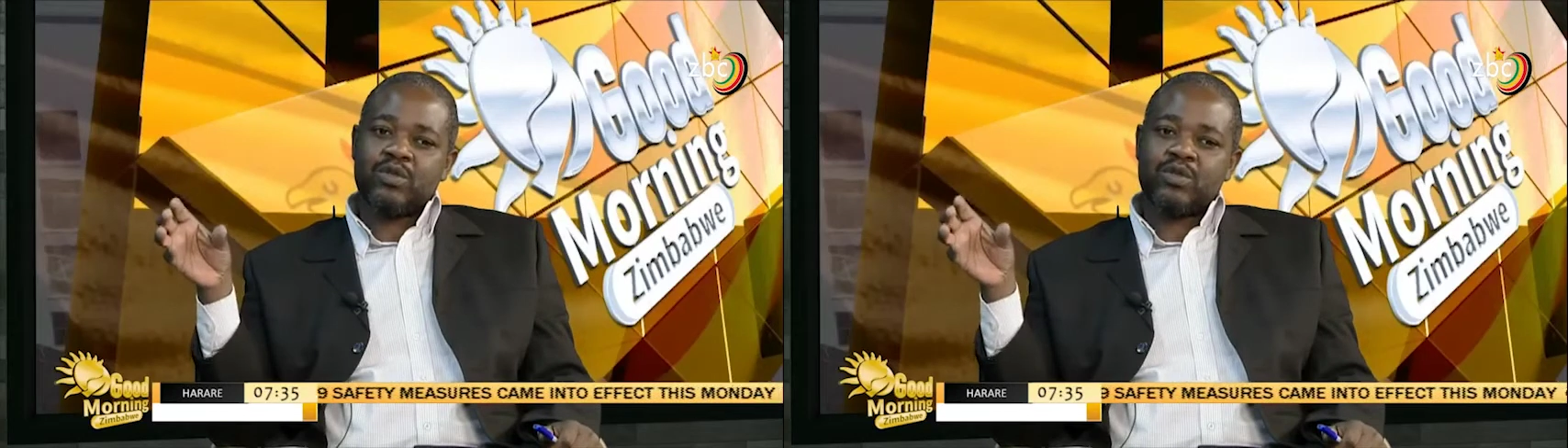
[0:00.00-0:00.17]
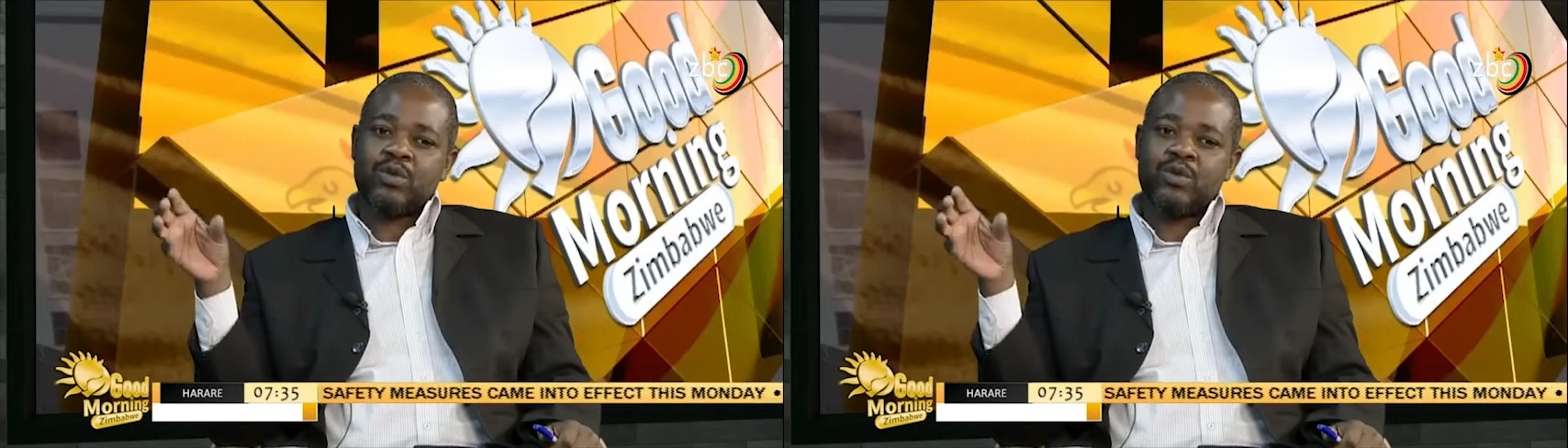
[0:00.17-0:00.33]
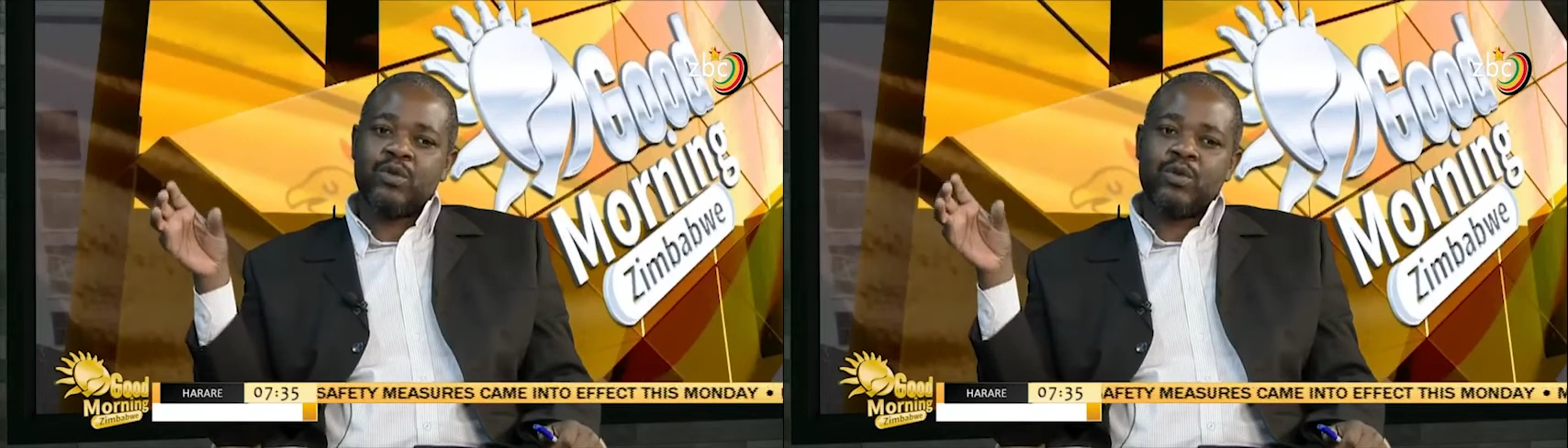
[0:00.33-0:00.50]

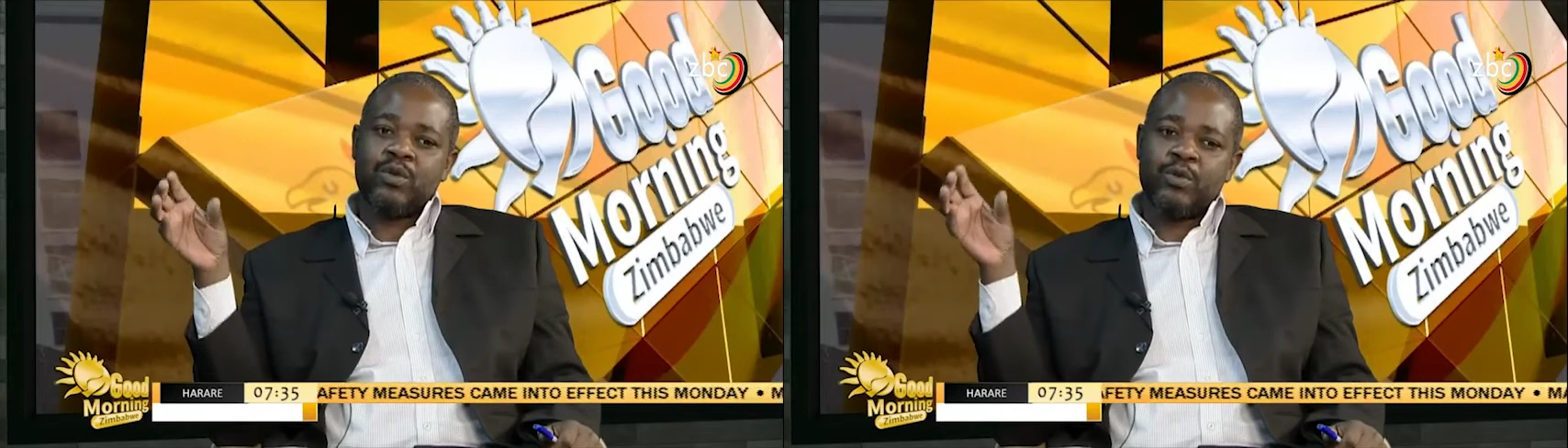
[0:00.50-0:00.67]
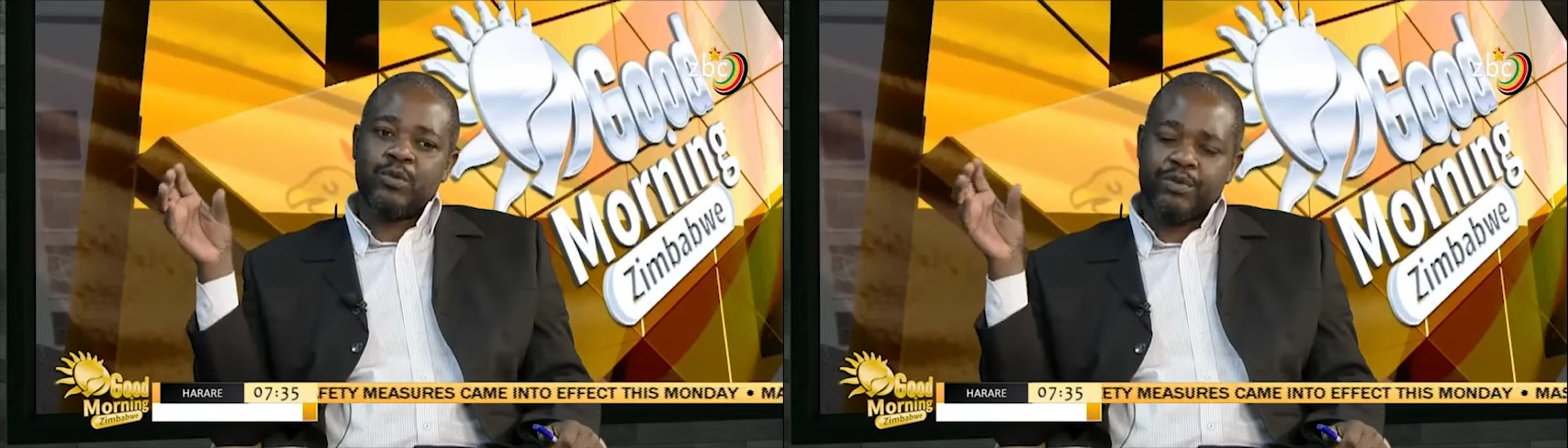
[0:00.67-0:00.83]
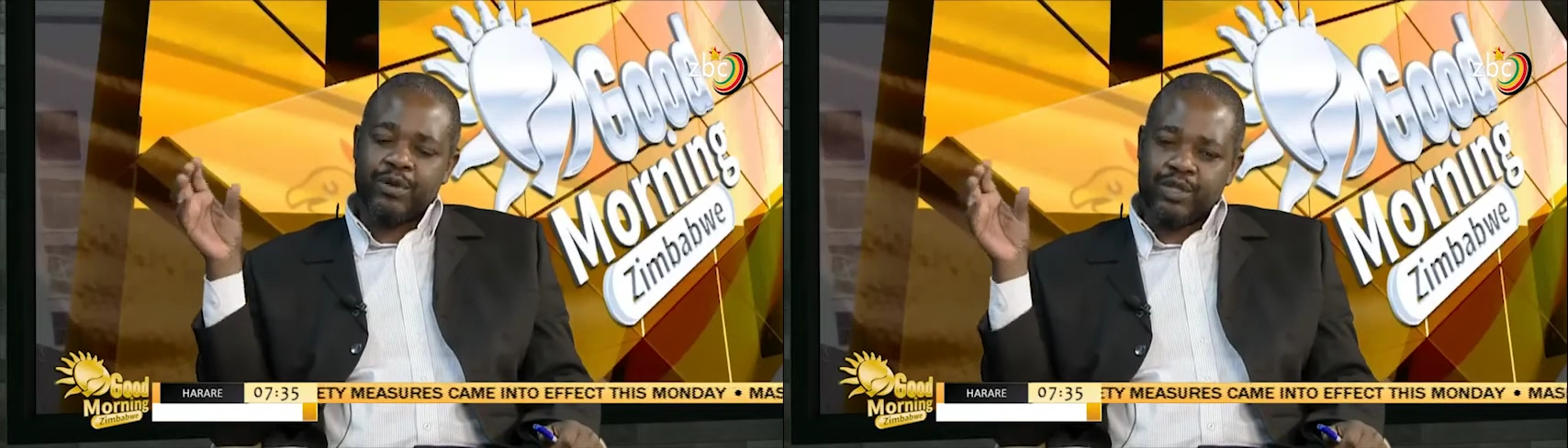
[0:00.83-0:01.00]

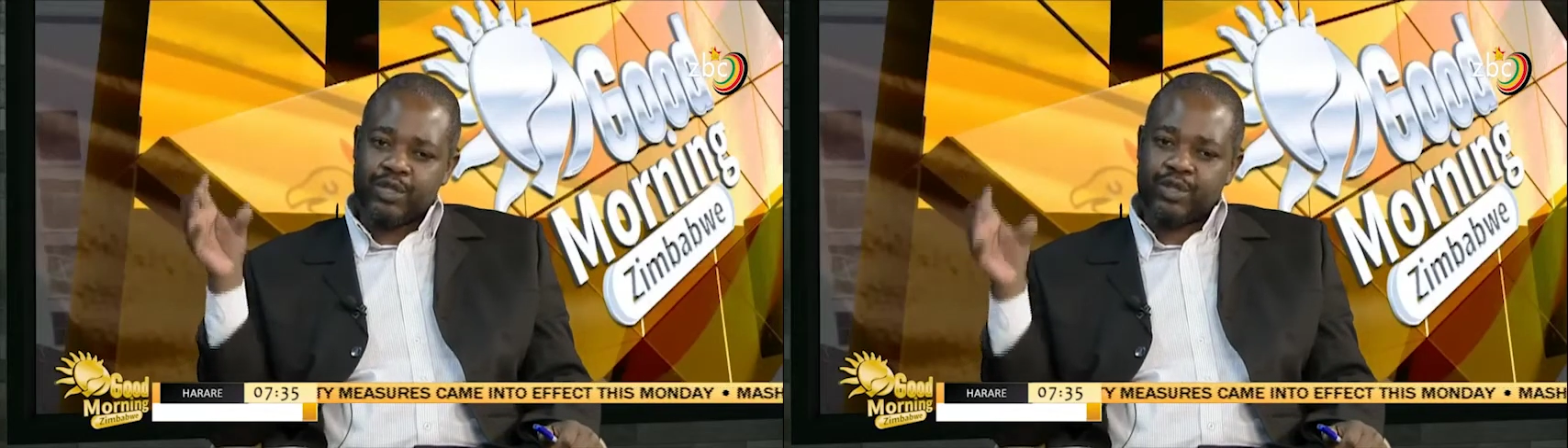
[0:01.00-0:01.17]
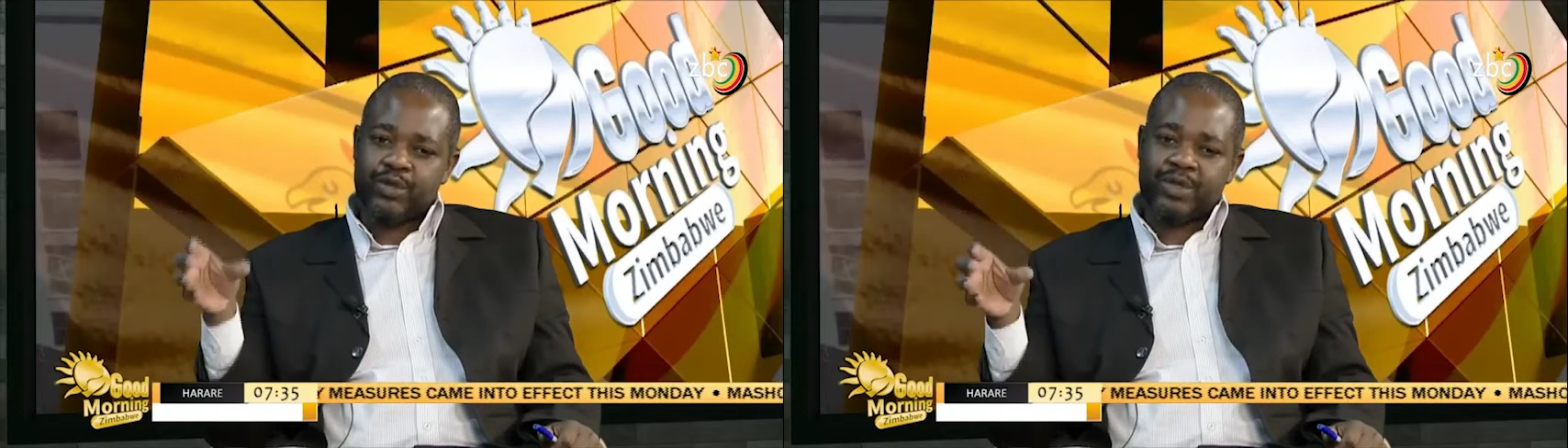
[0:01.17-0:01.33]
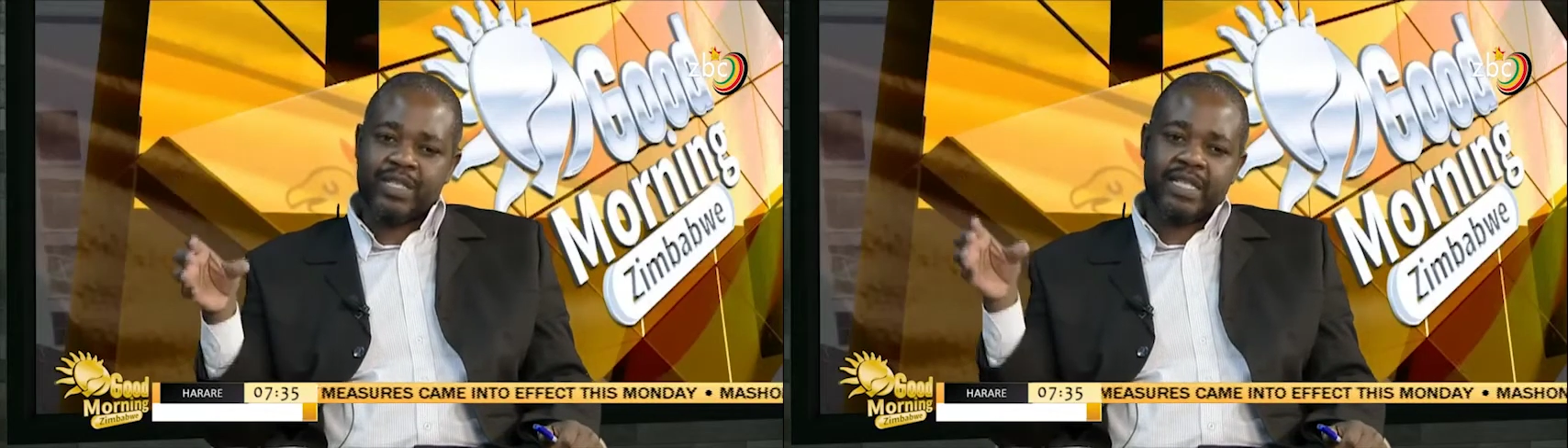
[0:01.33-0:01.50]
to
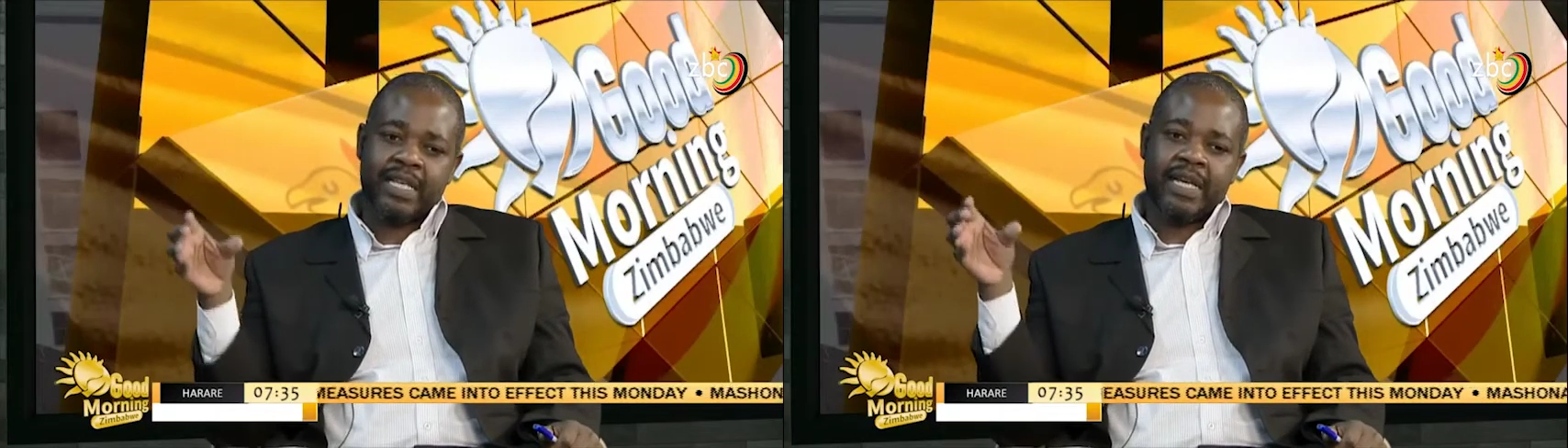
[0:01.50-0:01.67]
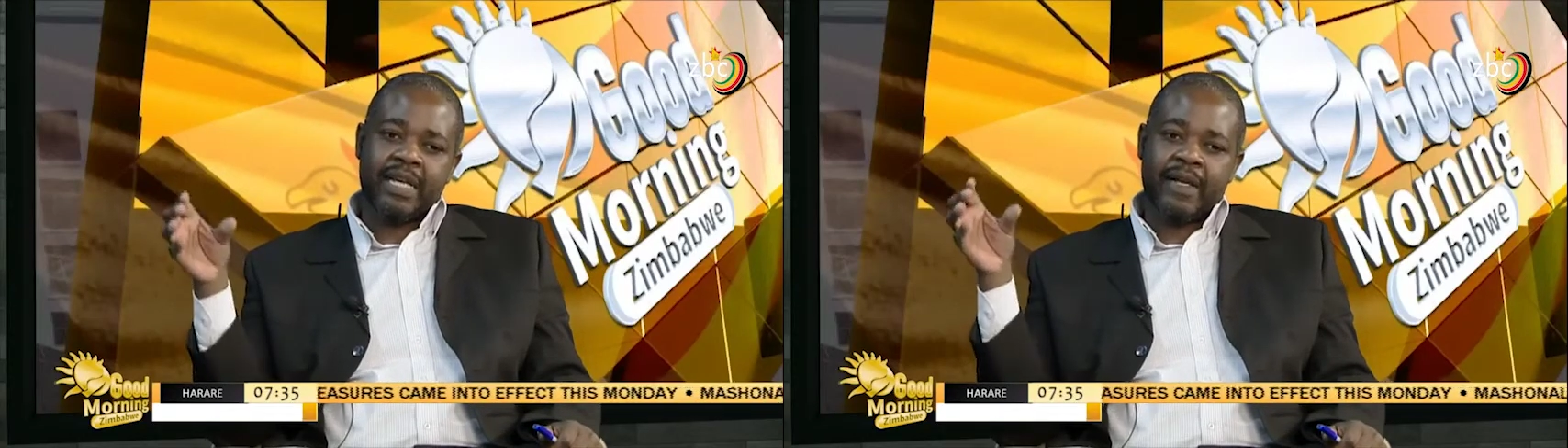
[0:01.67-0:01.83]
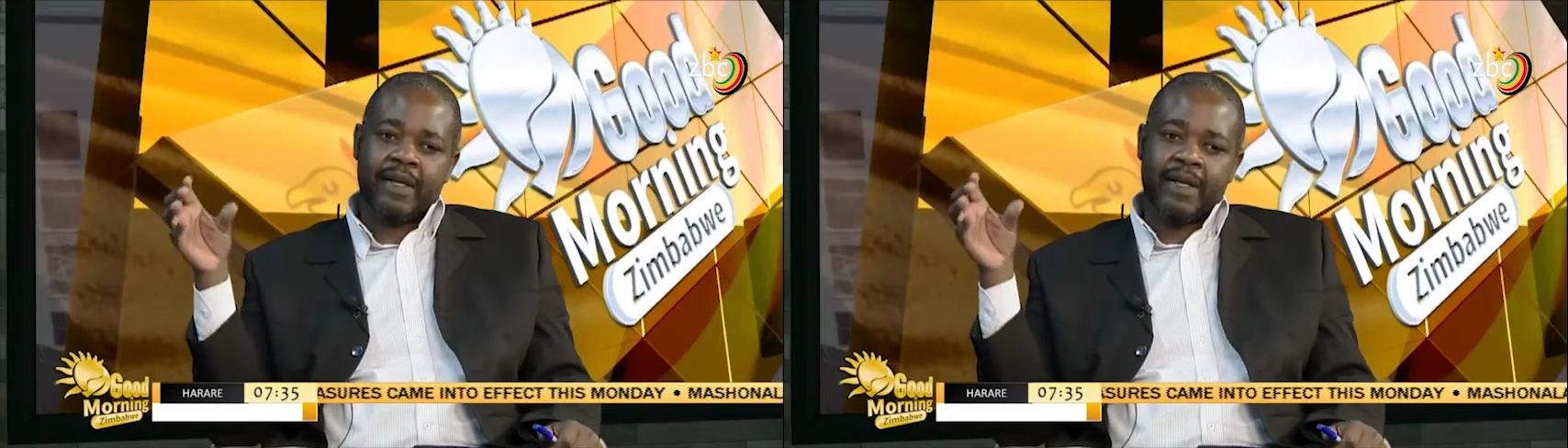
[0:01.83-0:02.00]

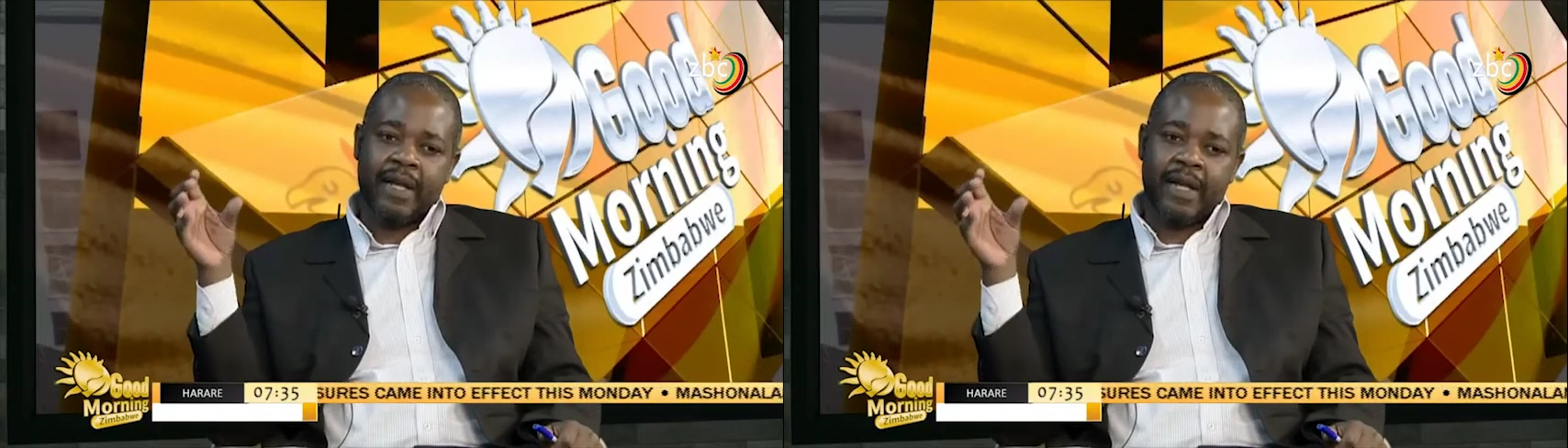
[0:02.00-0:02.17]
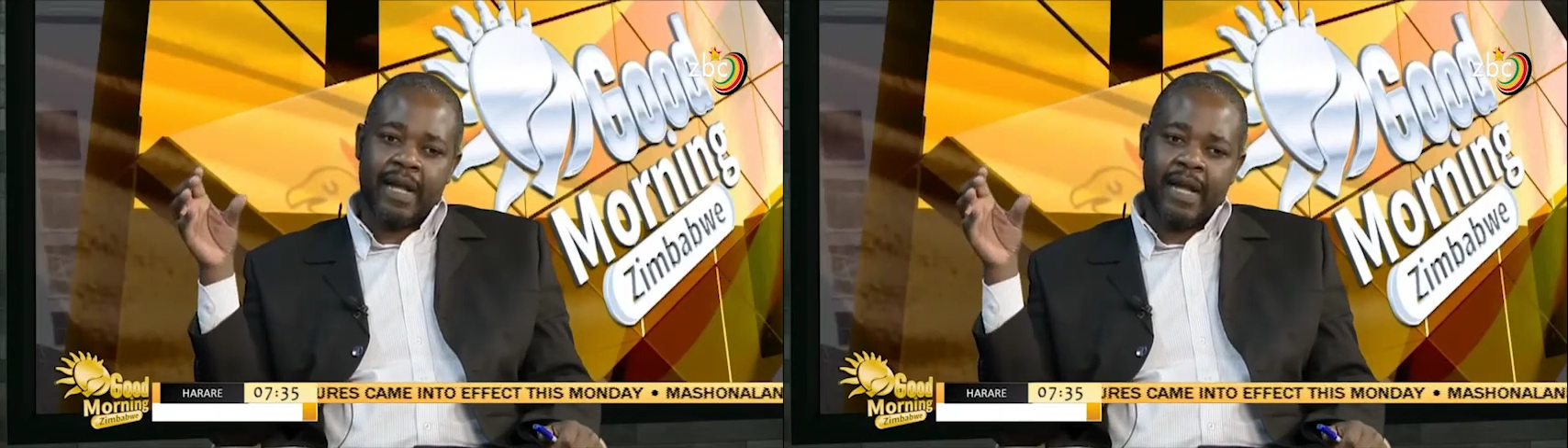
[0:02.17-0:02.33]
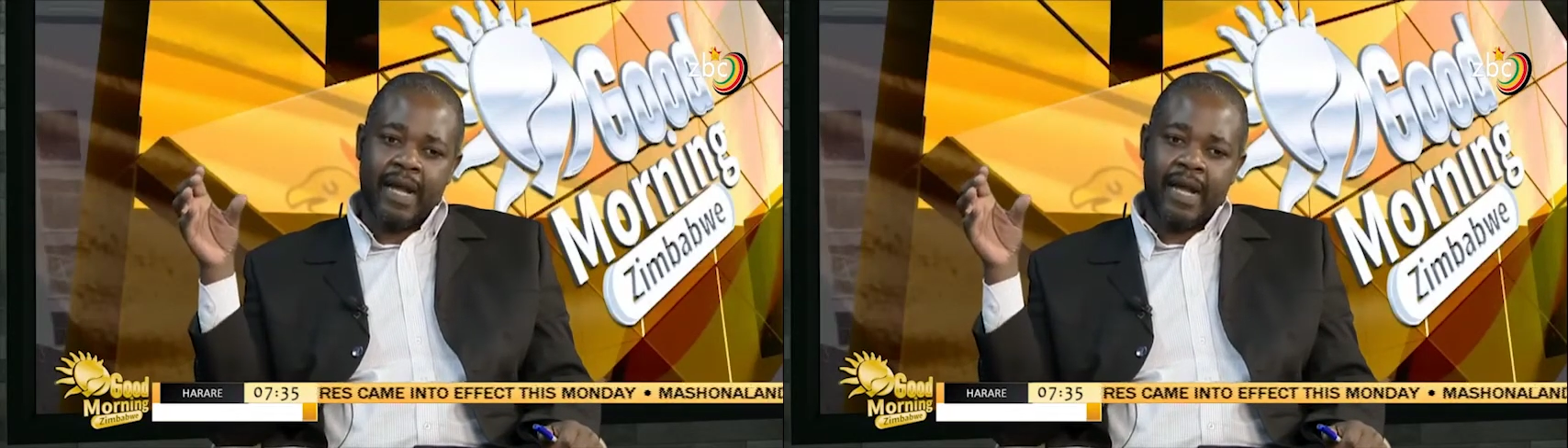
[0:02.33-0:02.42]
producing